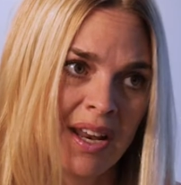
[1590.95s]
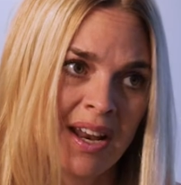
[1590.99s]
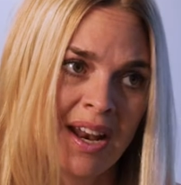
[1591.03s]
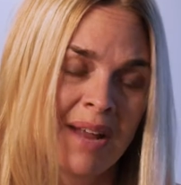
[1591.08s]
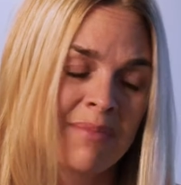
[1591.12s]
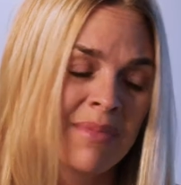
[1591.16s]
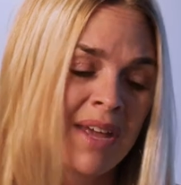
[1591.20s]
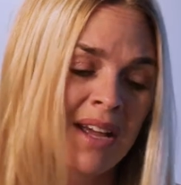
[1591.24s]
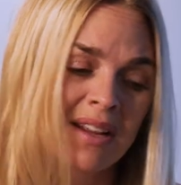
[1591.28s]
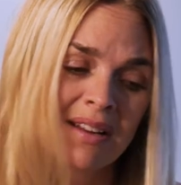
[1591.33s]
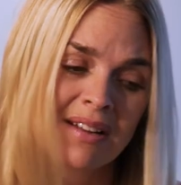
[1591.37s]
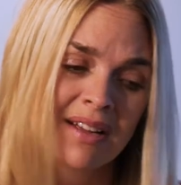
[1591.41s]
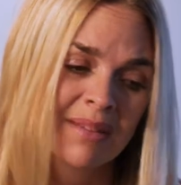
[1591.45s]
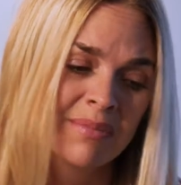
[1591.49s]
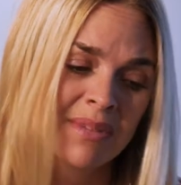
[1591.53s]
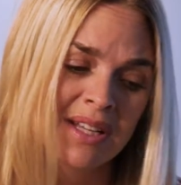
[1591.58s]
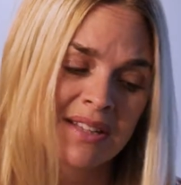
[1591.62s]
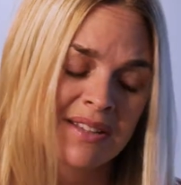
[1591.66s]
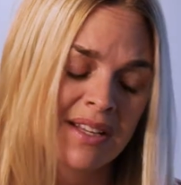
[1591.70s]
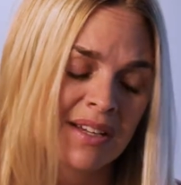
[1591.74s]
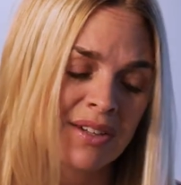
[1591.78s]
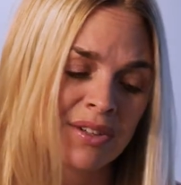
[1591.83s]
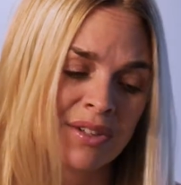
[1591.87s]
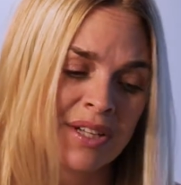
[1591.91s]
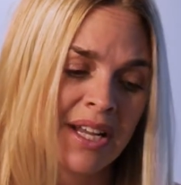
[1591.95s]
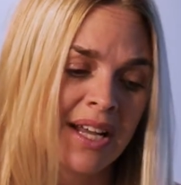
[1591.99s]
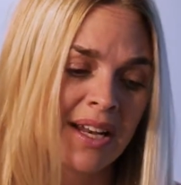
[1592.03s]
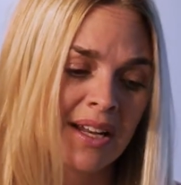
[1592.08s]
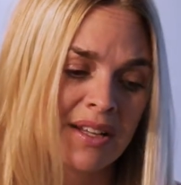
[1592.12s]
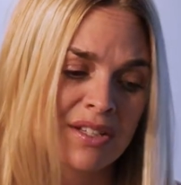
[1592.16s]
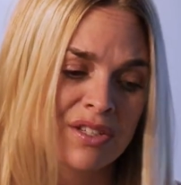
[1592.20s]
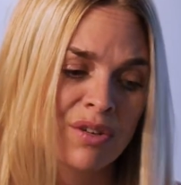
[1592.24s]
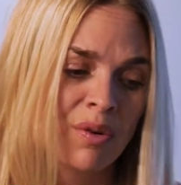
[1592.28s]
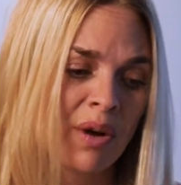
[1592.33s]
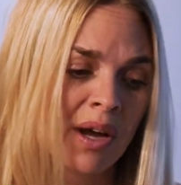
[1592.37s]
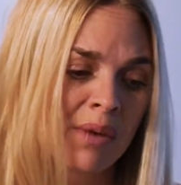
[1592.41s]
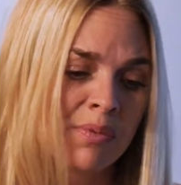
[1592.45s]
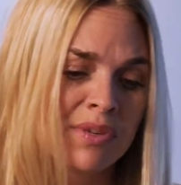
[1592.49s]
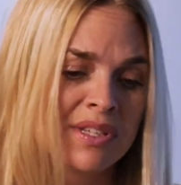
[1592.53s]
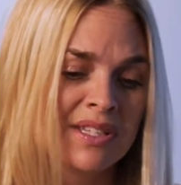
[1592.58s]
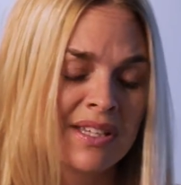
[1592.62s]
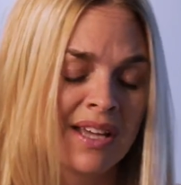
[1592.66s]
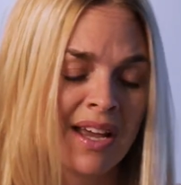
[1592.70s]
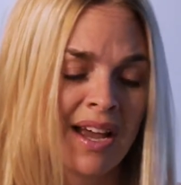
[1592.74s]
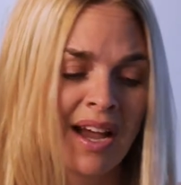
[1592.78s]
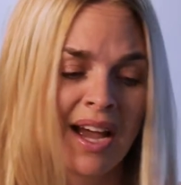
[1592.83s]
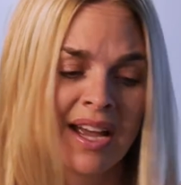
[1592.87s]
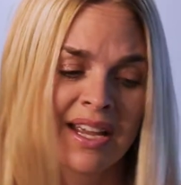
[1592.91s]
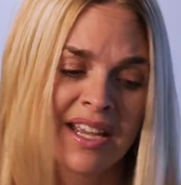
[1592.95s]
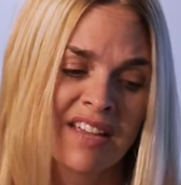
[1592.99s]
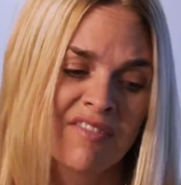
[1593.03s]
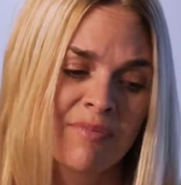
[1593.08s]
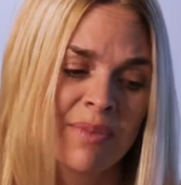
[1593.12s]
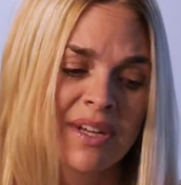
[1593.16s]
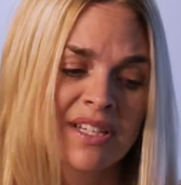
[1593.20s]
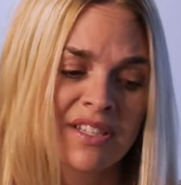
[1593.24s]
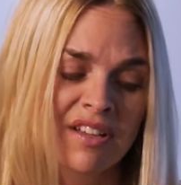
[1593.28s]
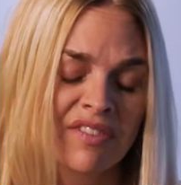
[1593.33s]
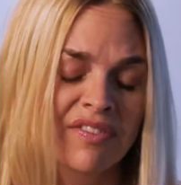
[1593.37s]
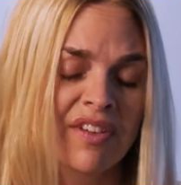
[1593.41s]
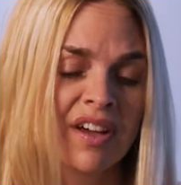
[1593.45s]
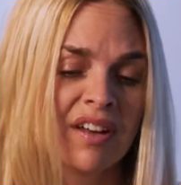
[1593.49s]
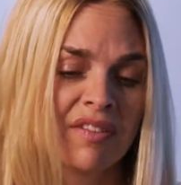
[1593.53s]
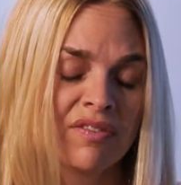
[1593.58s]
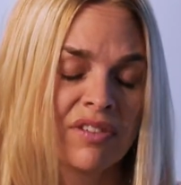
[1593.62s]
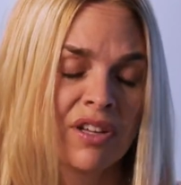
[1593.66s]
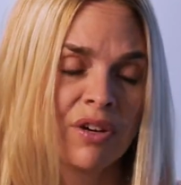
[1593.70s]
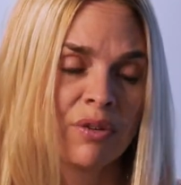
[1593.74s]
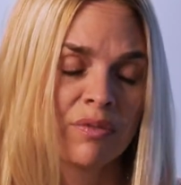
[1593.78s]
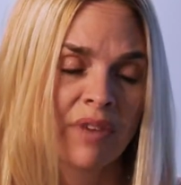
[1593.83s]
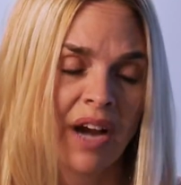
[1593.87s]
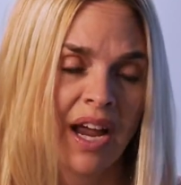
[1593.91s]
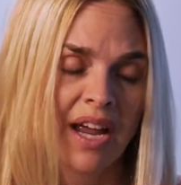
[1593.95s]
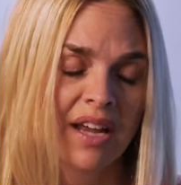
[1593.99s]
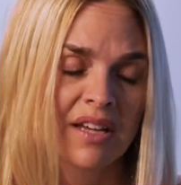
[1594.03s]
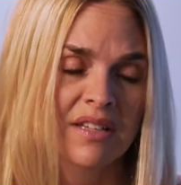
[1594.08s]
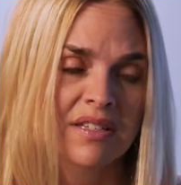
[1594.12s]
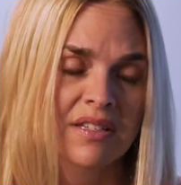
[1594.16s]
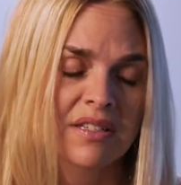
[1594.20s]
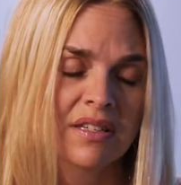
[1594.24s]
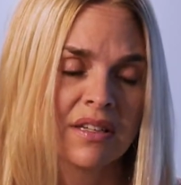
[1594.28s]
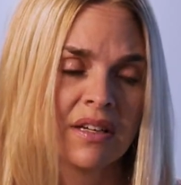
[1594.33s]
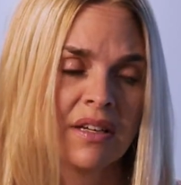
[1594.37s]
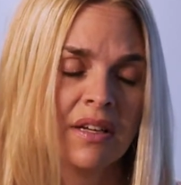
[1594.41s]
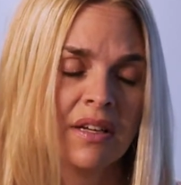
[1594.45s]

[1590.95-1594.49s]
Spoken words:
And I'm not that good at it. So I would say I give myself kind of low ranks.